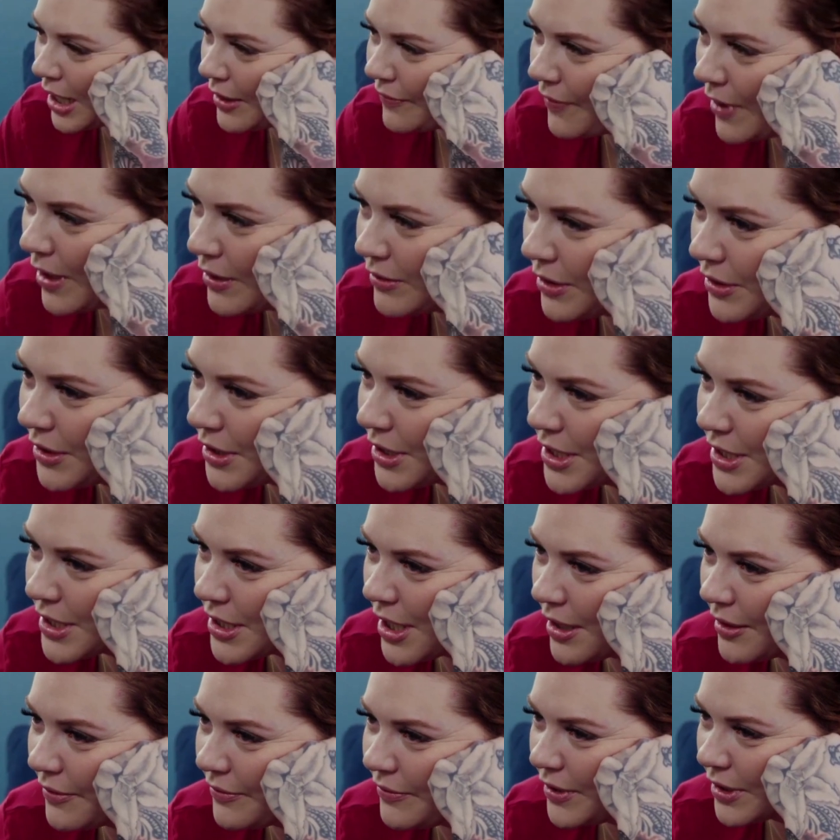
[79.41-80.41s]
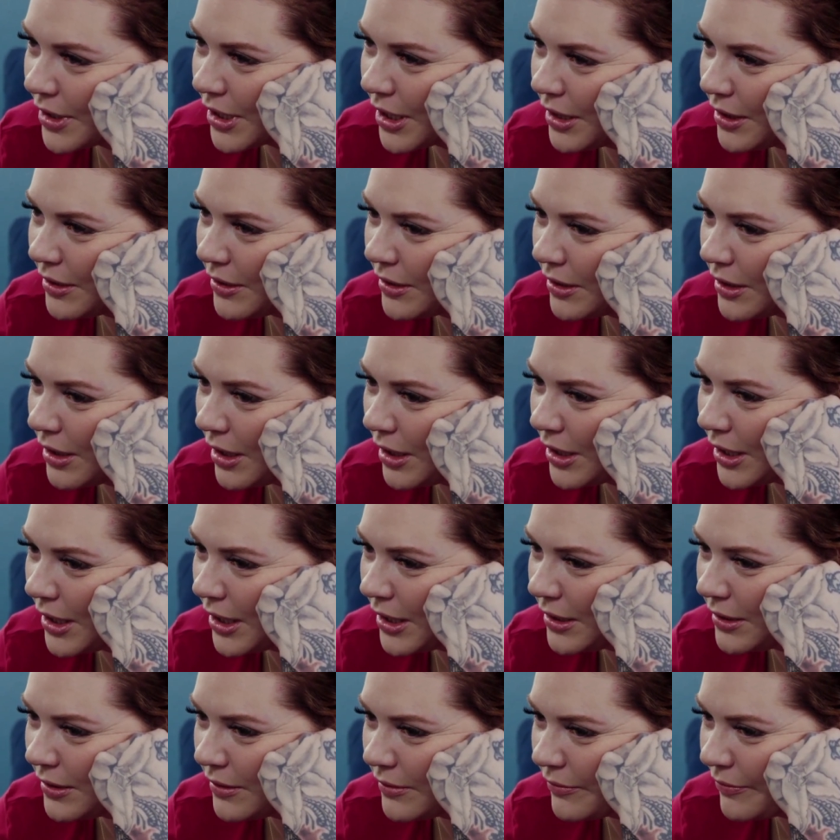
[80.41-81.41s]
I found out that he's got a a
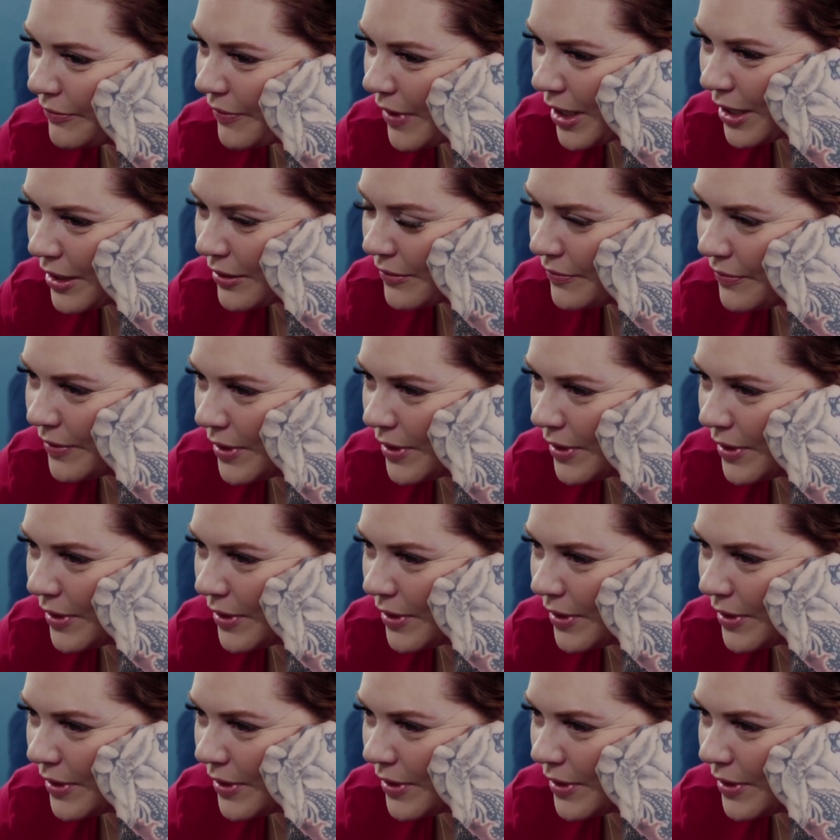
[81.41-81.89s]
hidden fake